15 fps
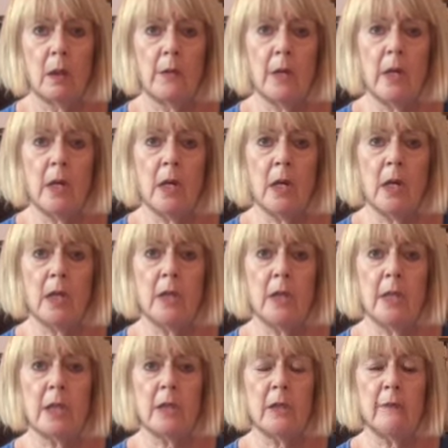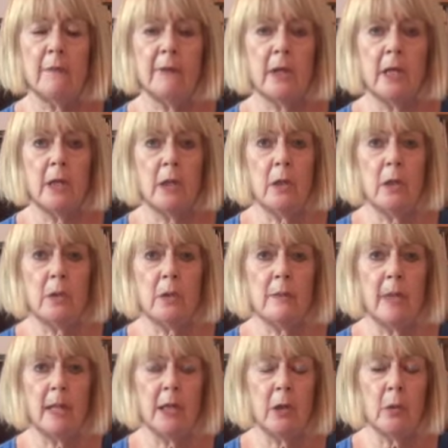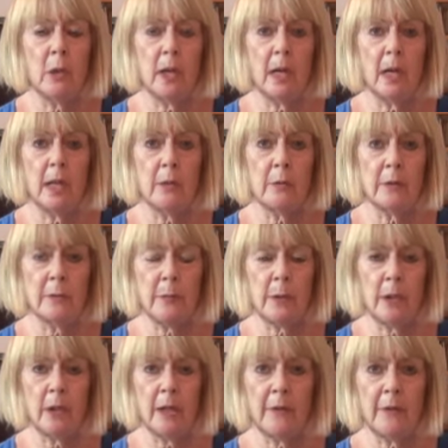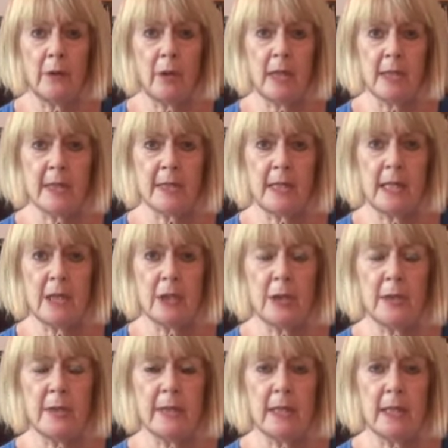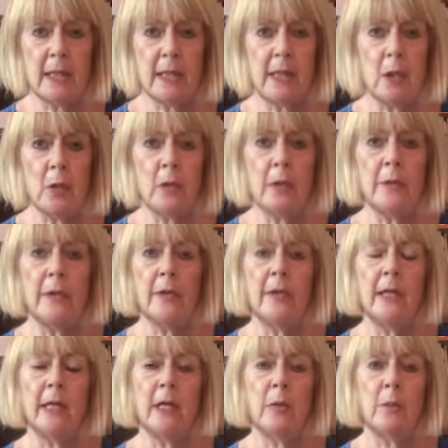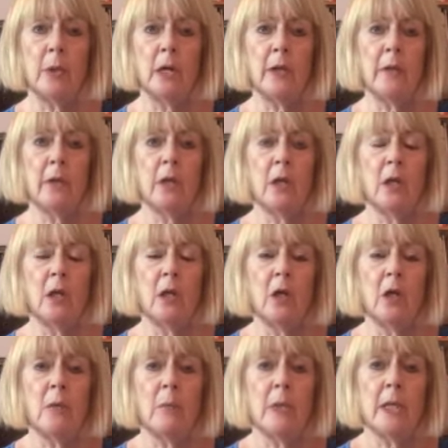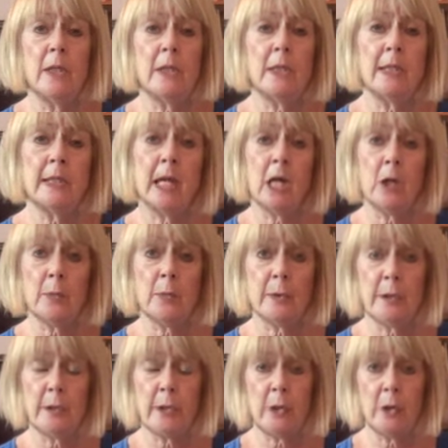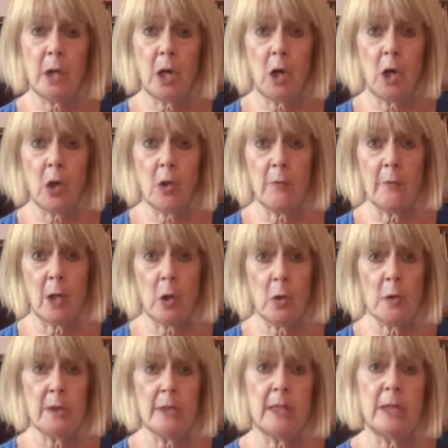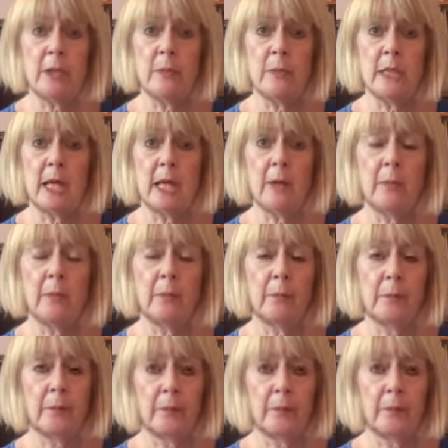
And then I'd like to invite you to make your out breath, your exhalation, slightly longer than the in breath, because this helps to calm the whole system down.